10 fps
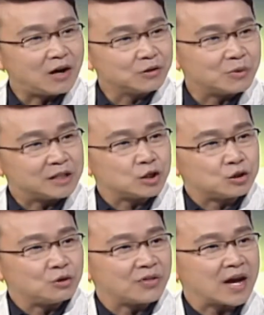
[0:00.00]
all the way to
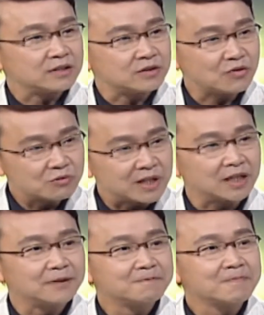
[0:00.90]

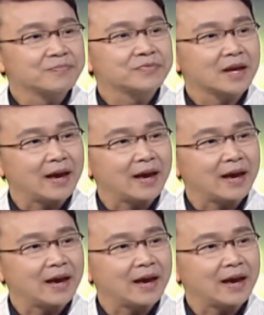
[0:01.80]
2003, mm-hmm.